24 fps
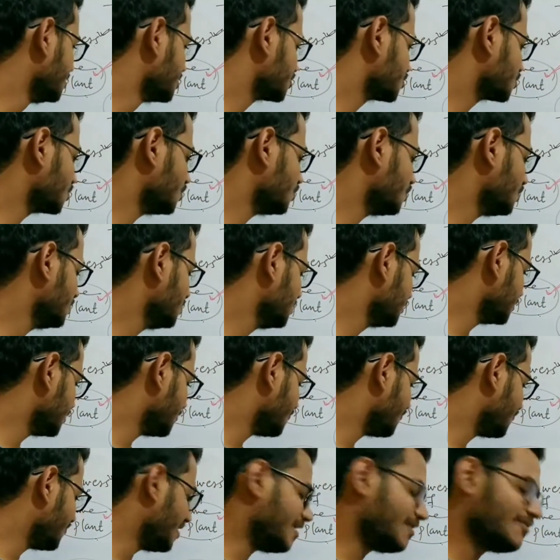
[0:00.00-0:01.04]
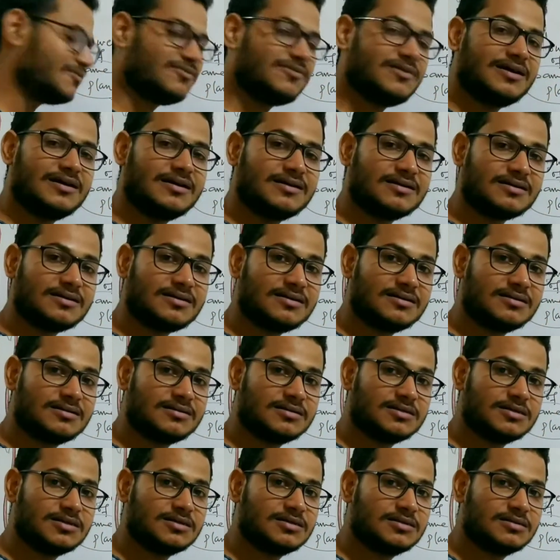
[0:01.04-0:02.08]
So the flower
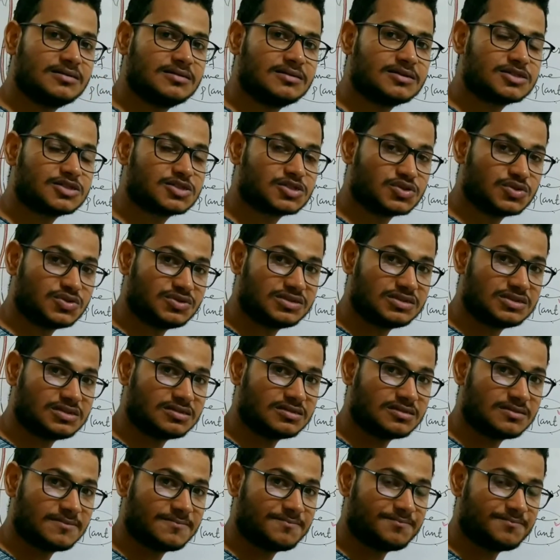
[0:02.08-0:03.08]
should